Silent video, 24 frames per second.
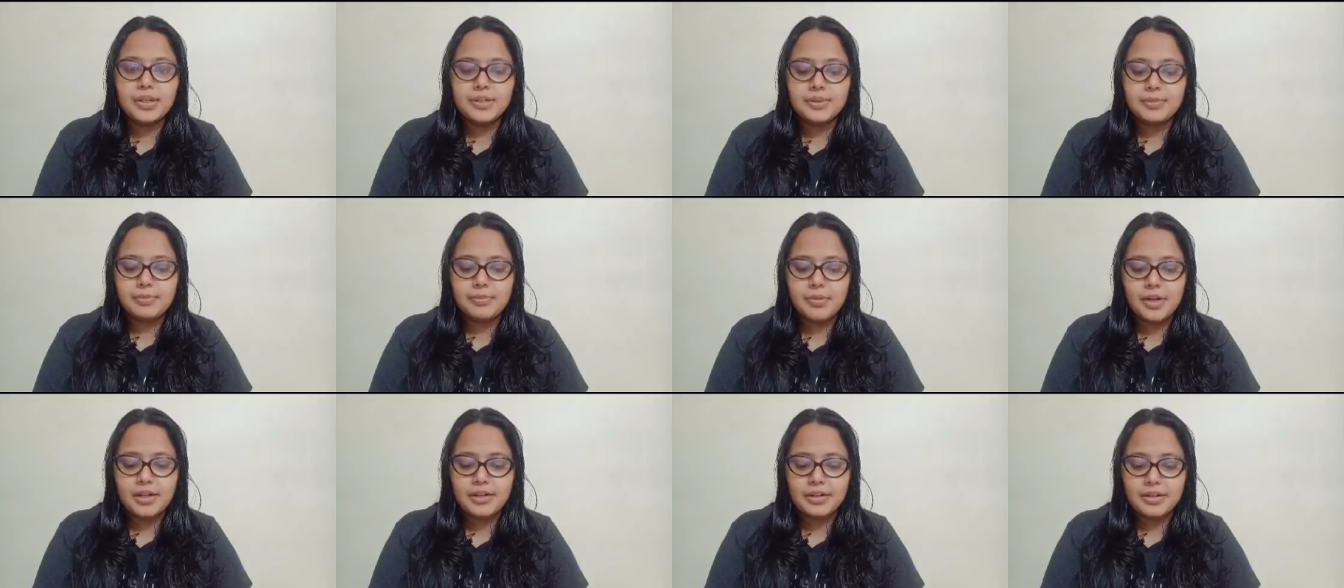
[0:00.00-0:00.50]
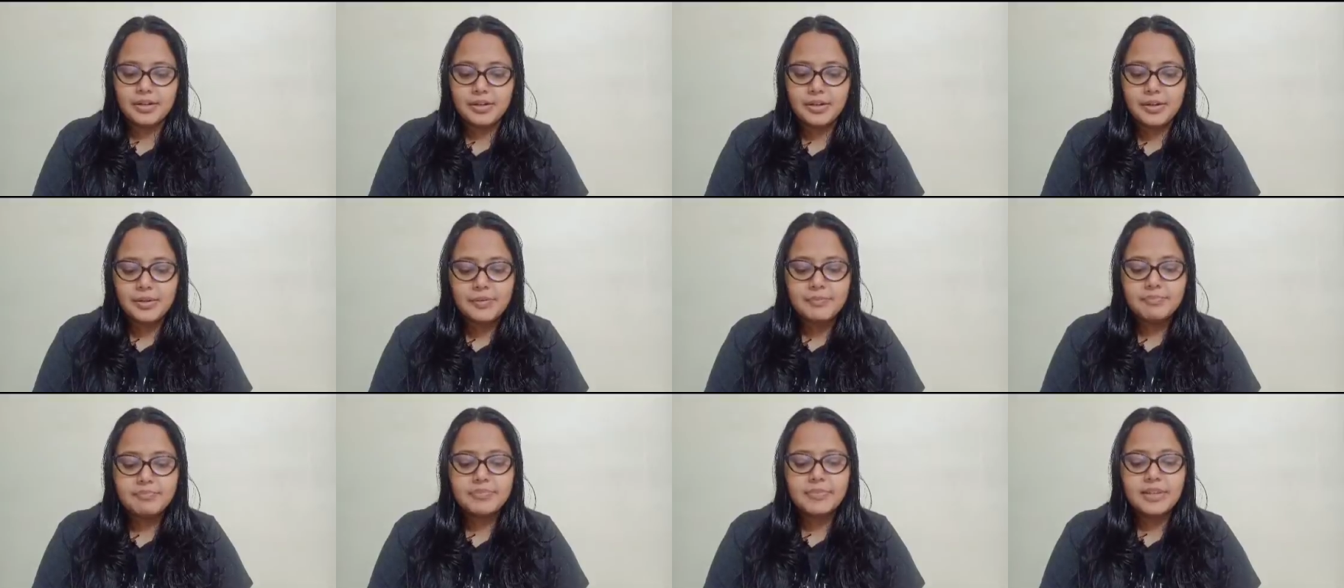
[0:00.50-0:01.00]
mark.
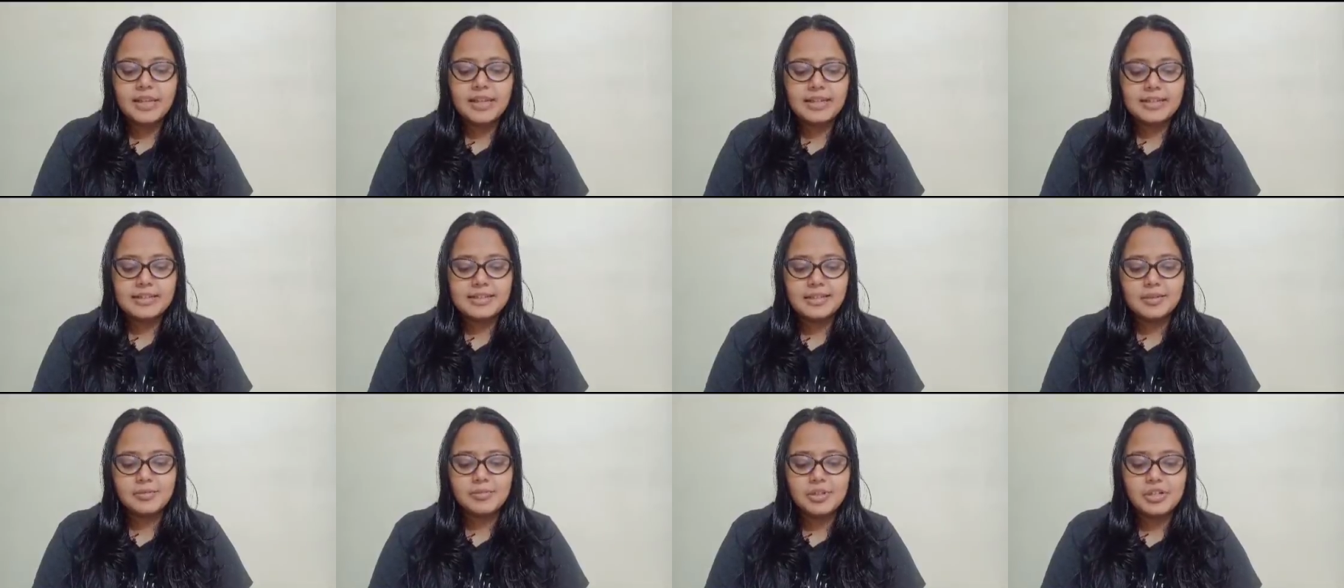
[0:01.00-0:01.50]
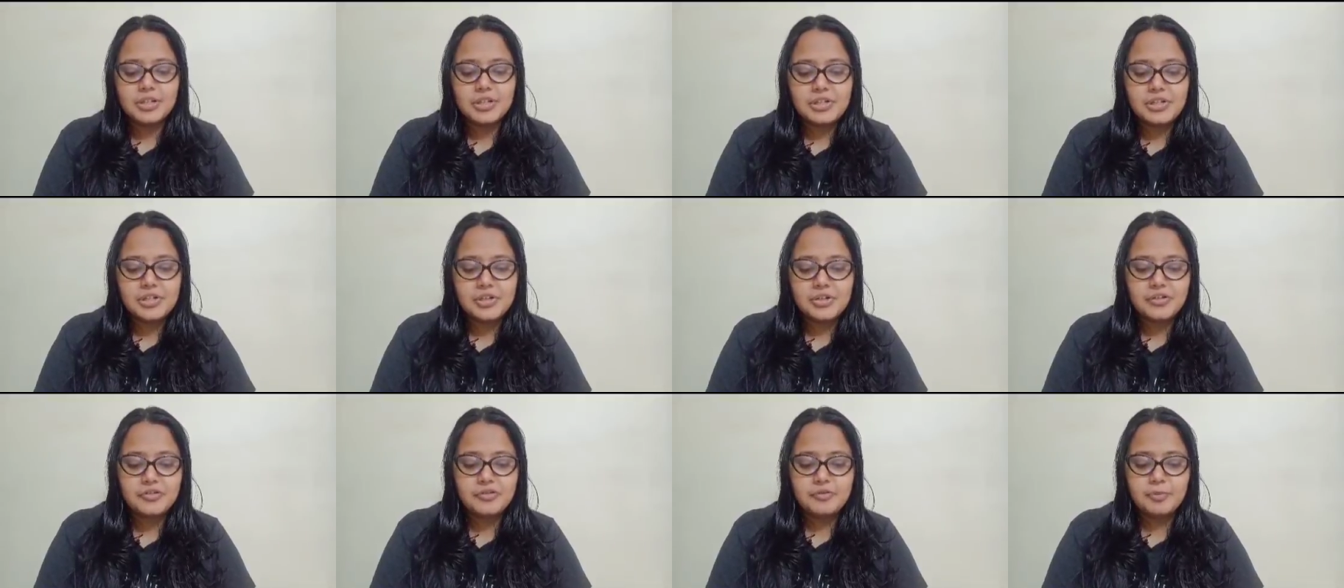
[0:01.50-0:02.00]
Examination
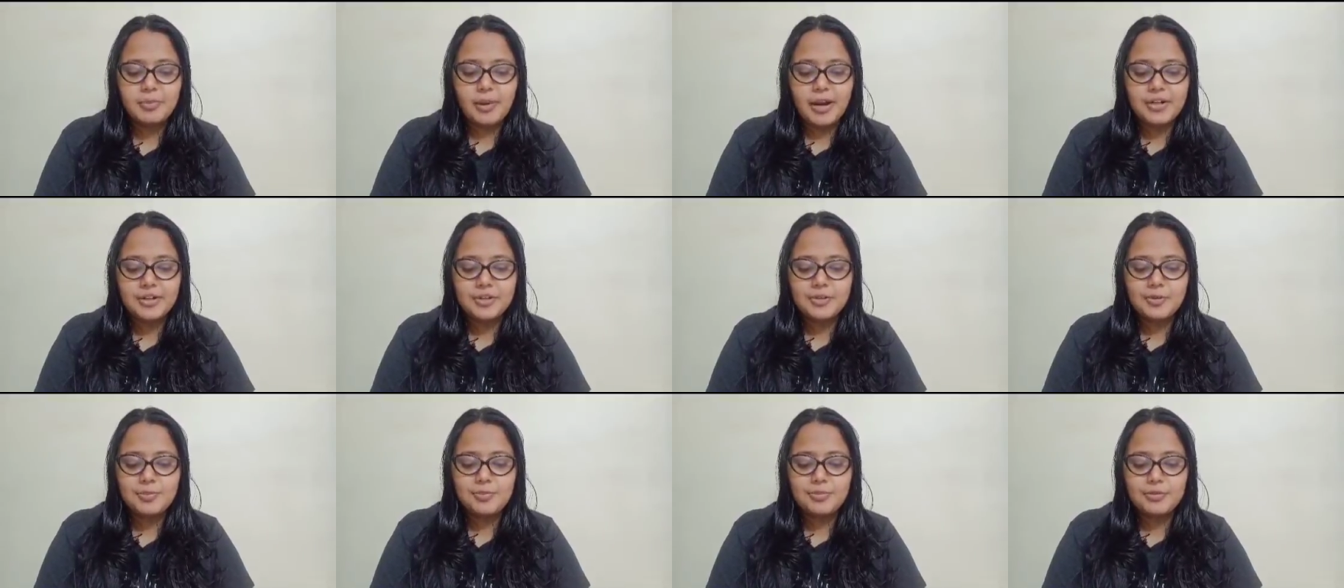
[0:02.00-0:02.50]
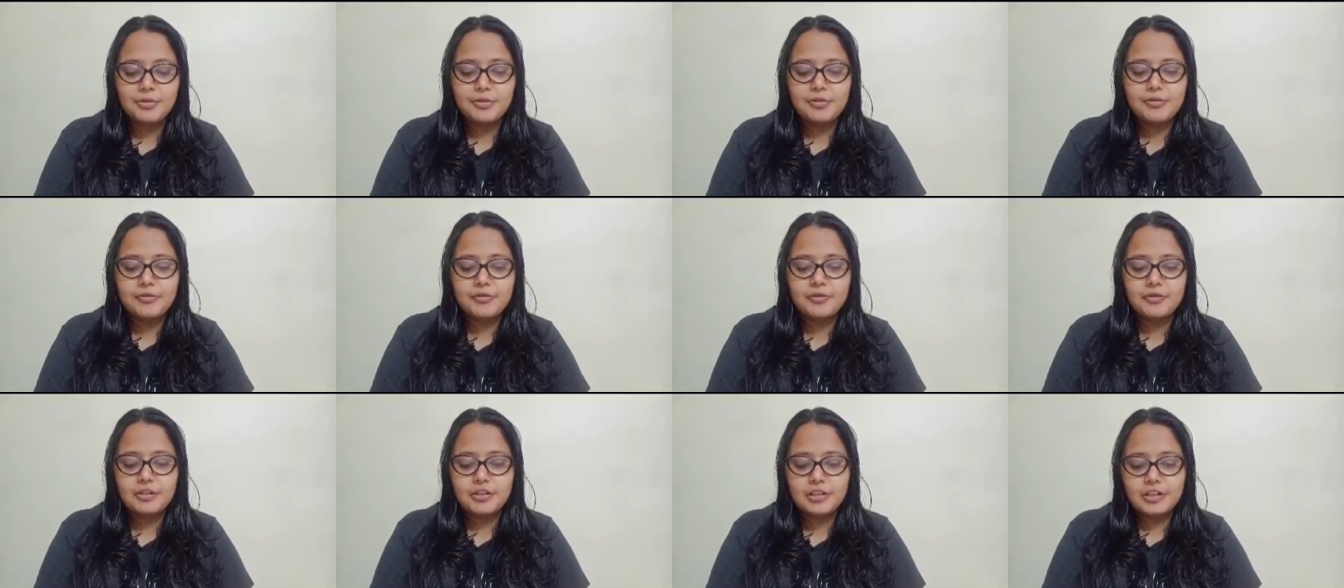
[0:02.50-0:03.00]
of pattern proof
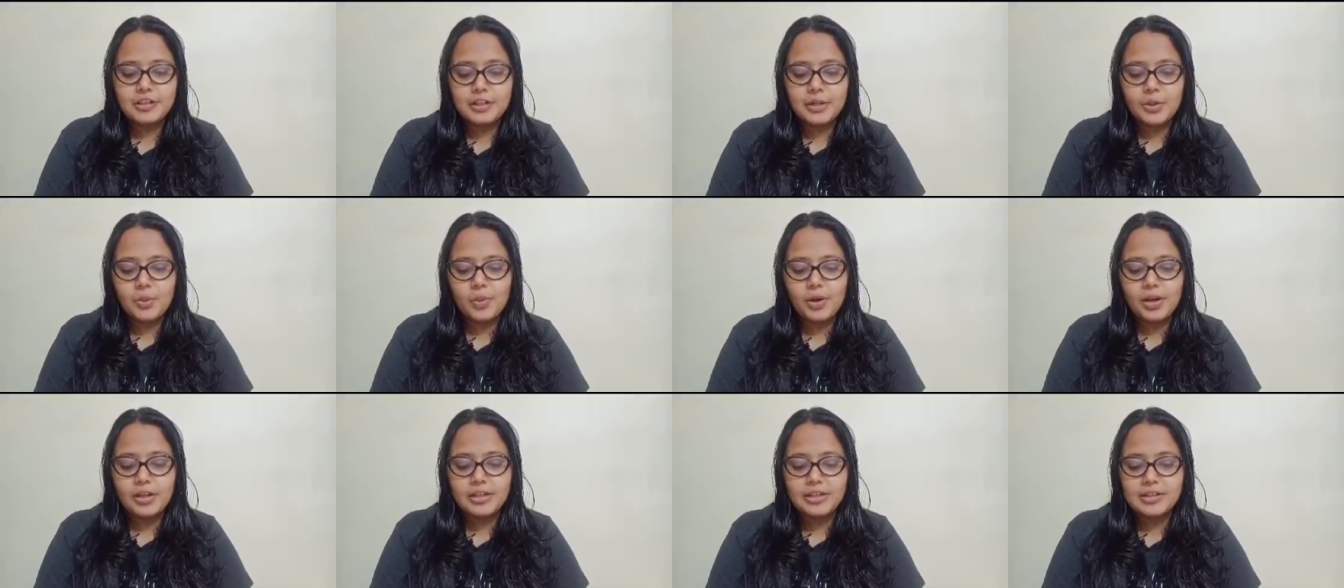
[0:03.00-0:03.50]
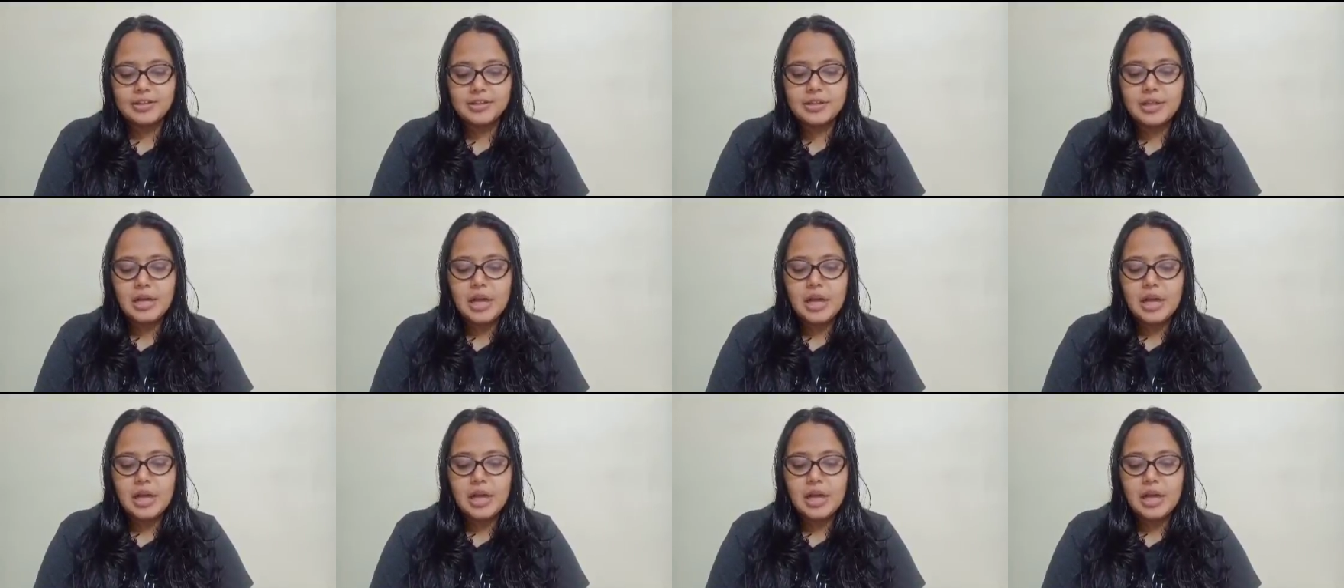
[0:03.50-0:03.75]
requires